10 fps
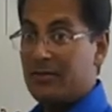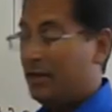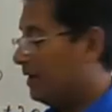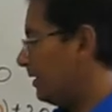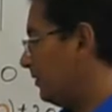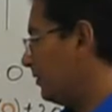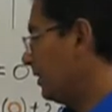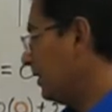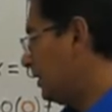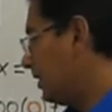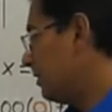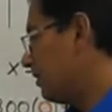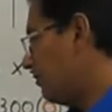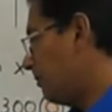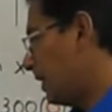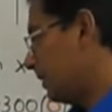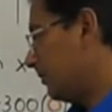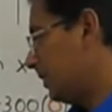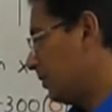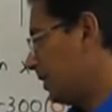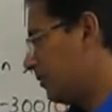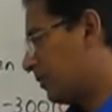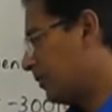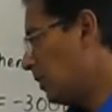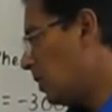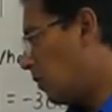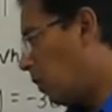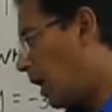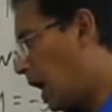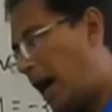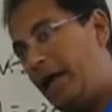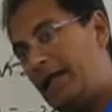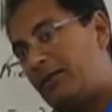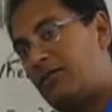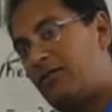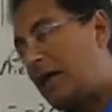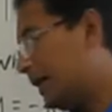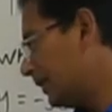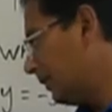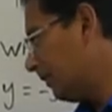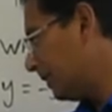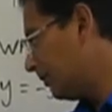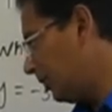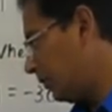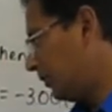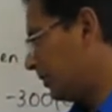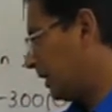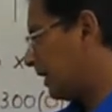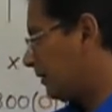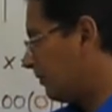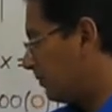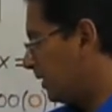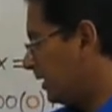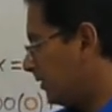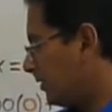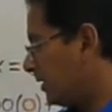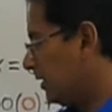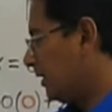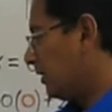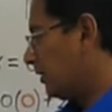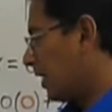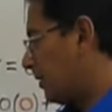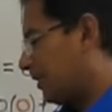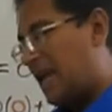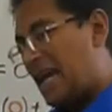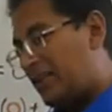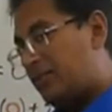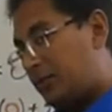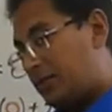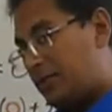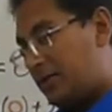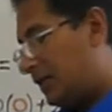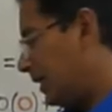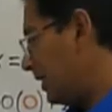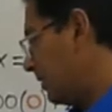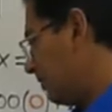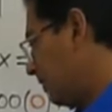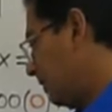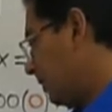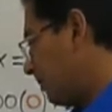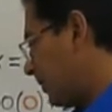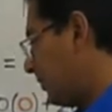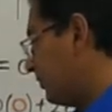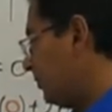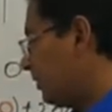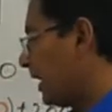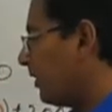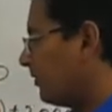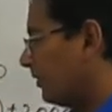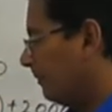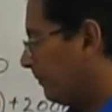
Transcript: years is given by this equation. Y, that's the value, is equal to negative 300 times X, which is the years, plus 2,000.